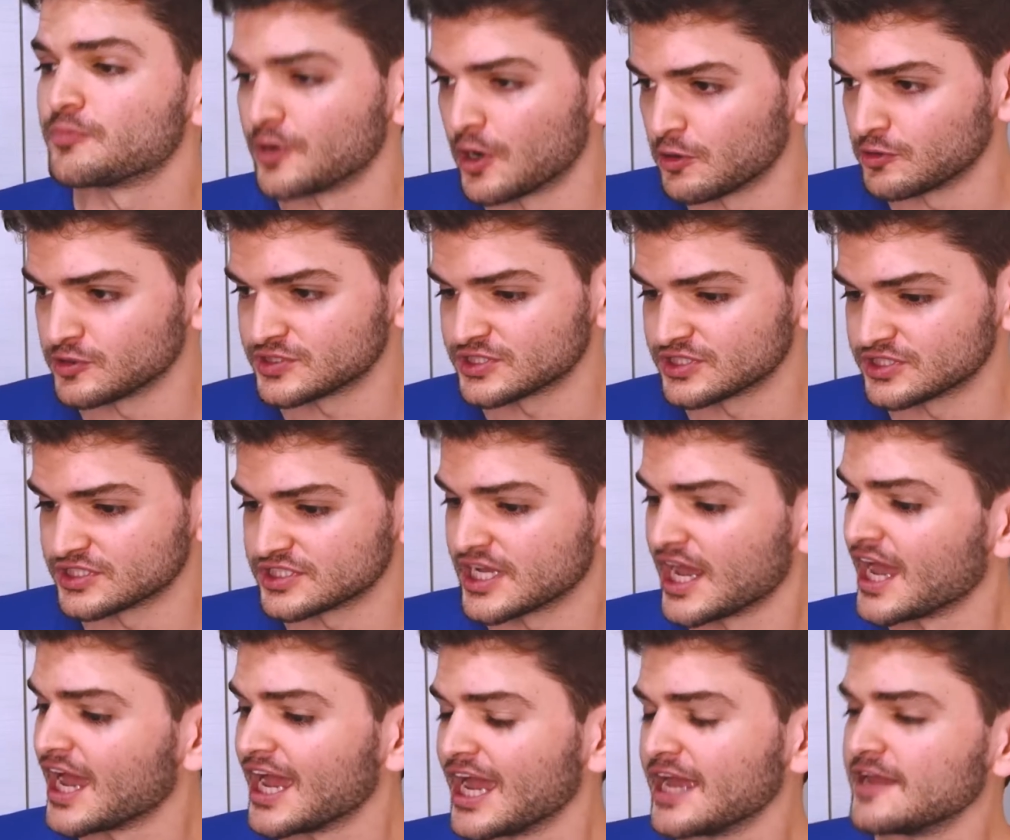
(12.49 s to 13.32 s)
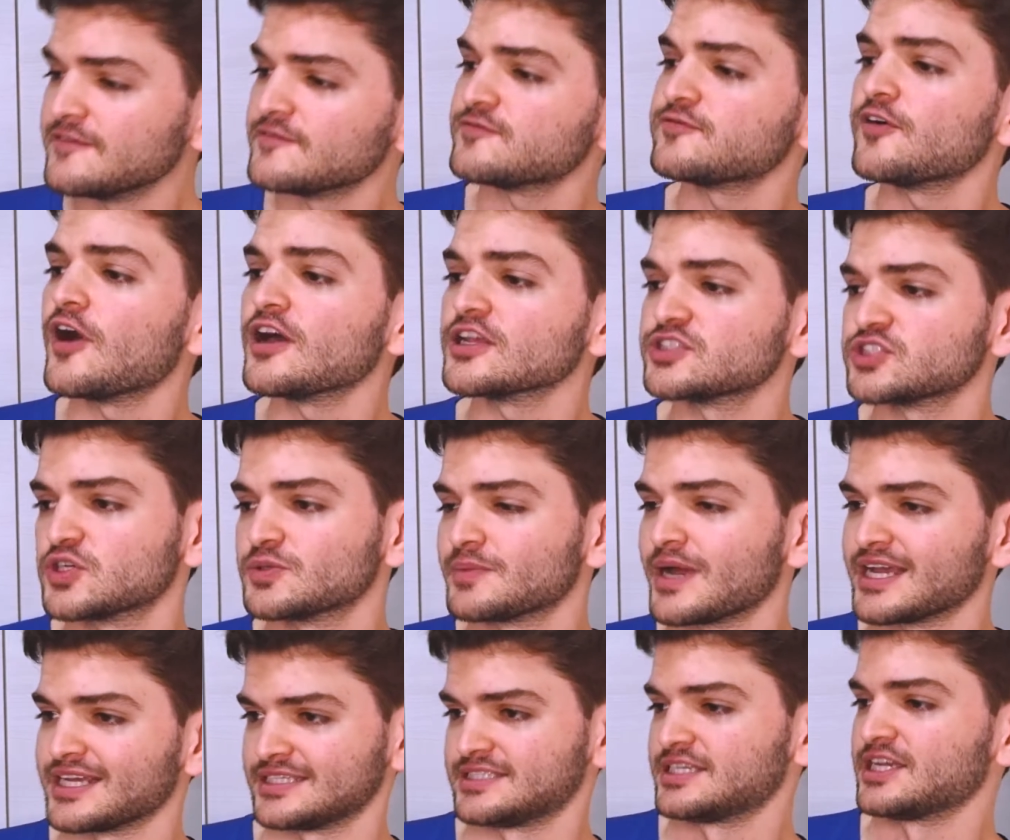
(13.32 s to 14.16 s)
posters and thought
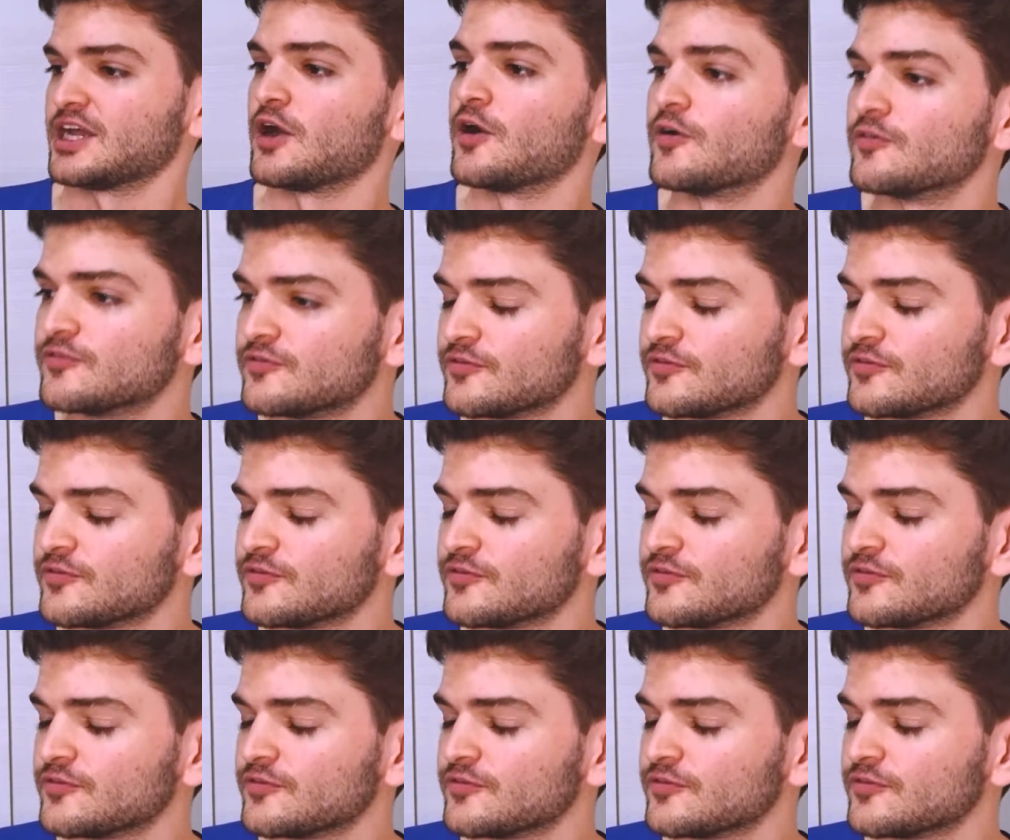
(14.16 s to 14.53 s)
to myself,